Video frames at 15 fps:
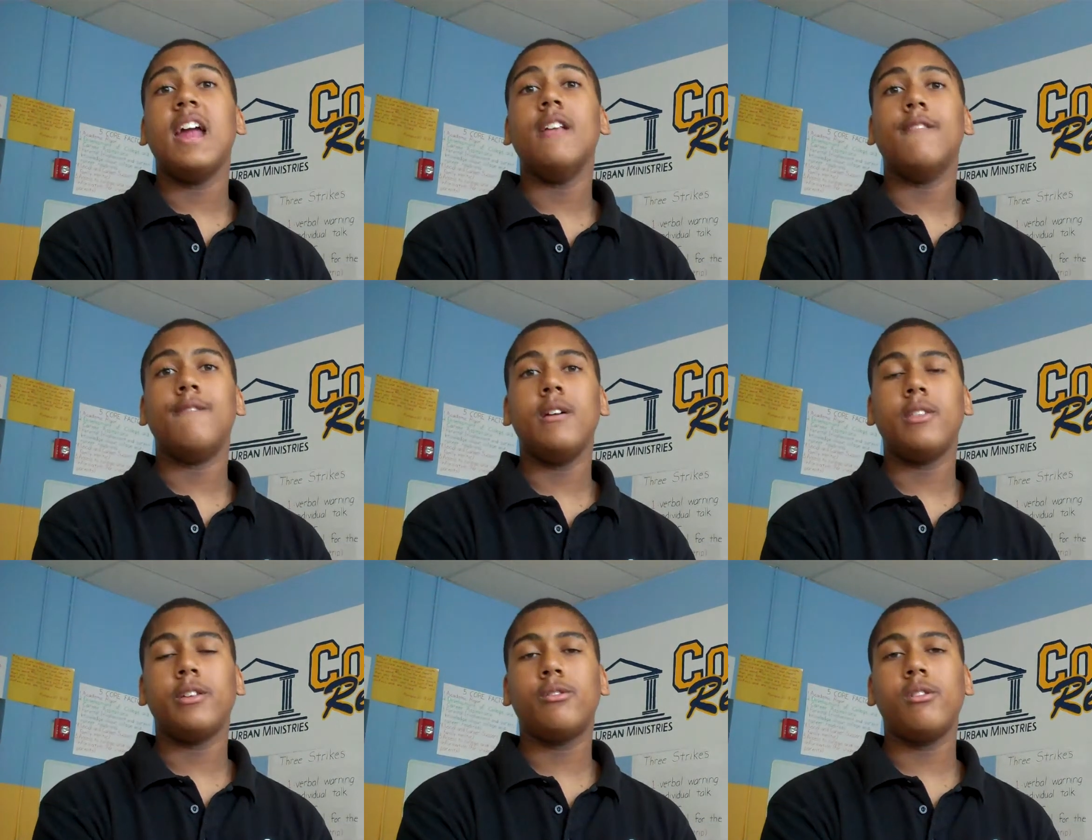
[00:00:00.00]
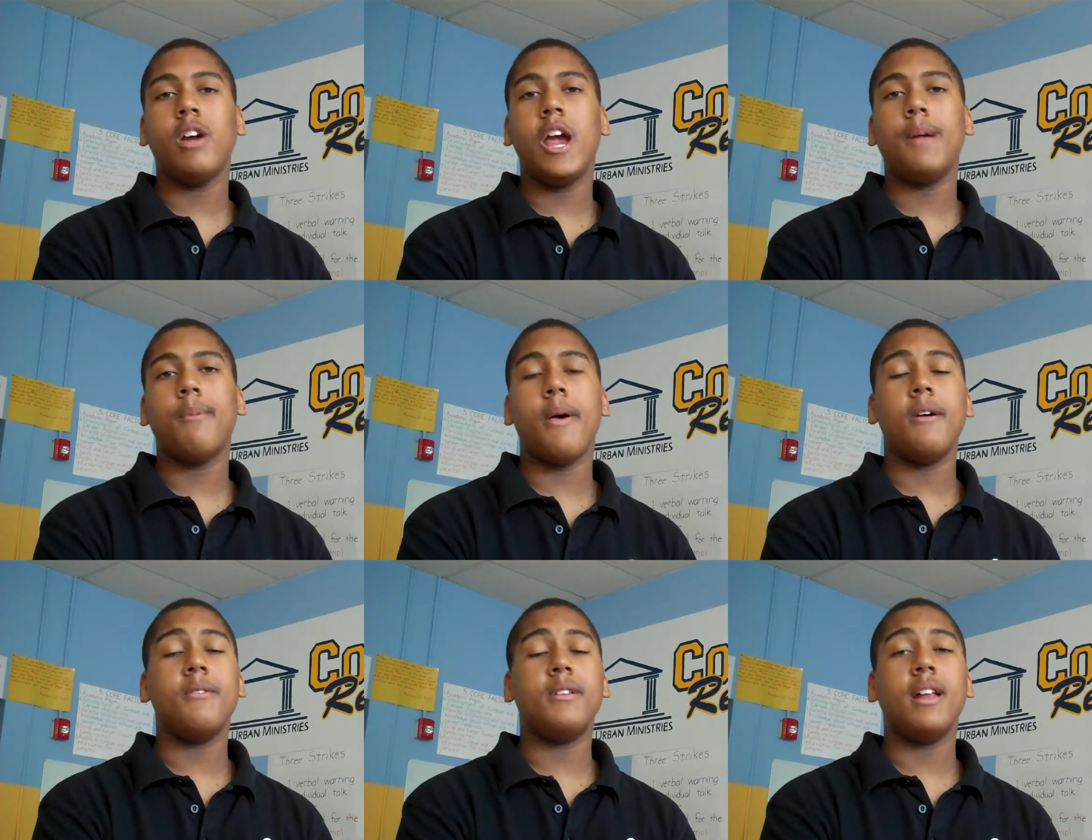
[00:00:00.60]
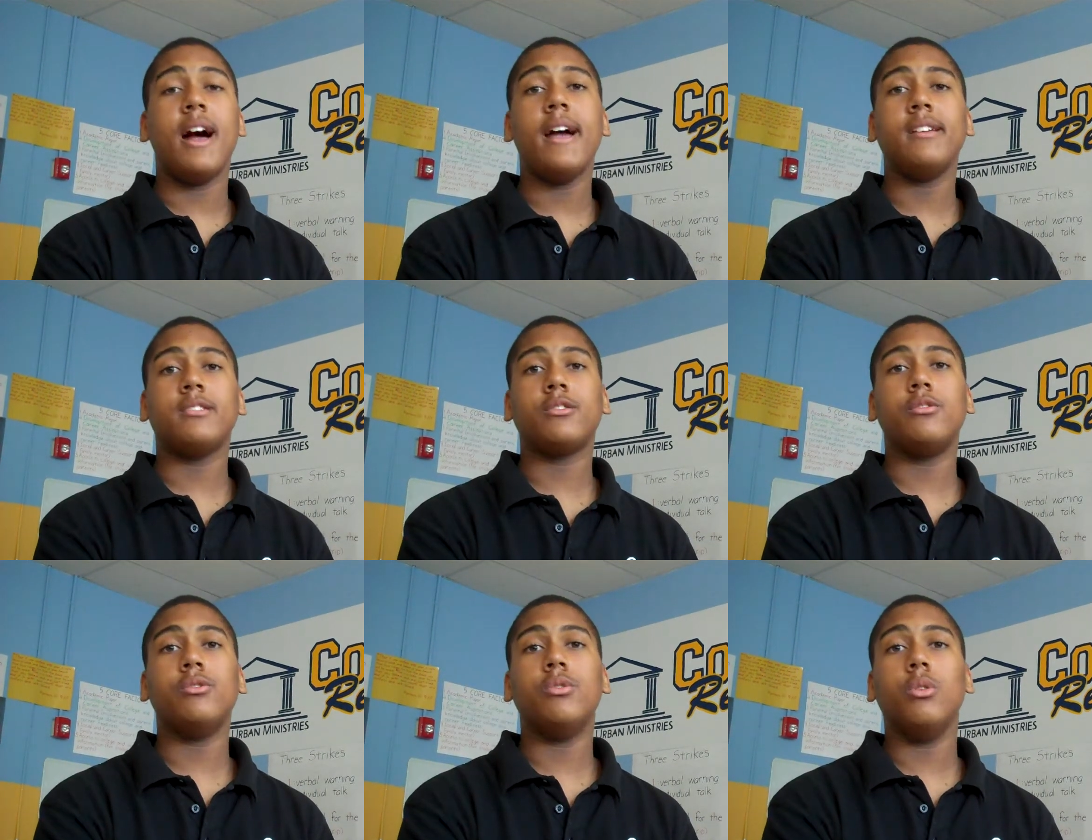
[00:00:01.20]
in fifth grade rather than high
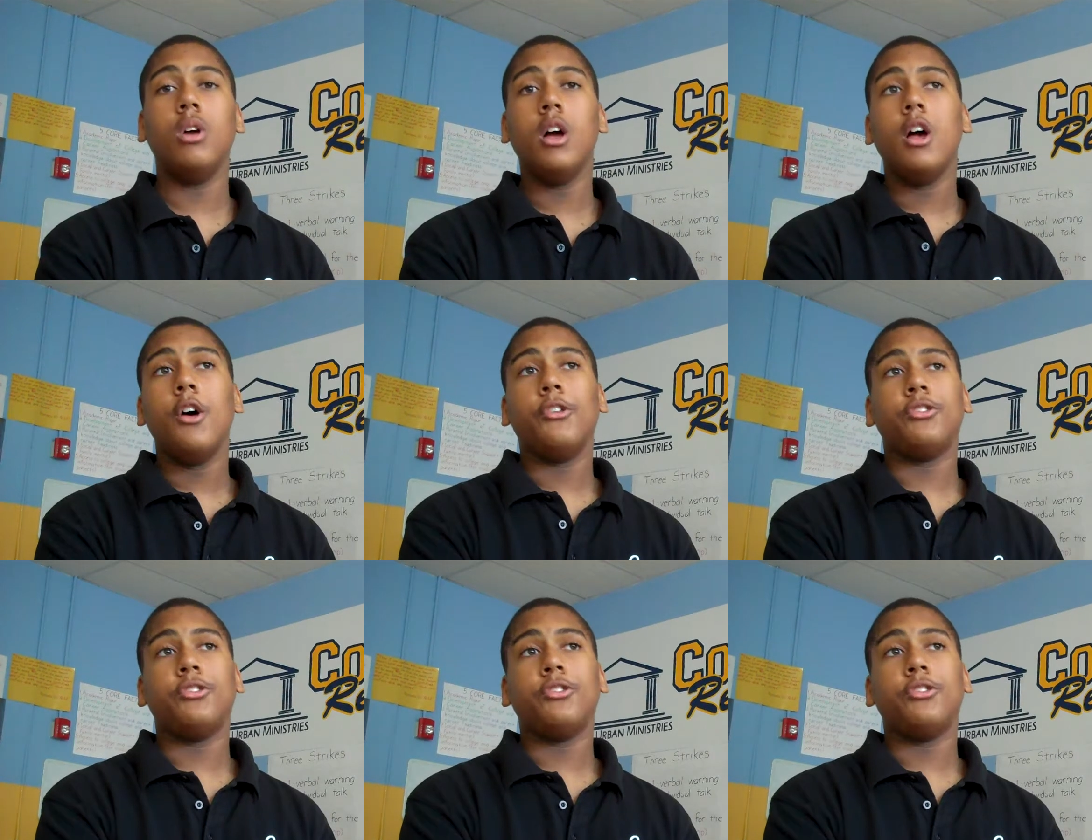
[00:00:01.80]
school.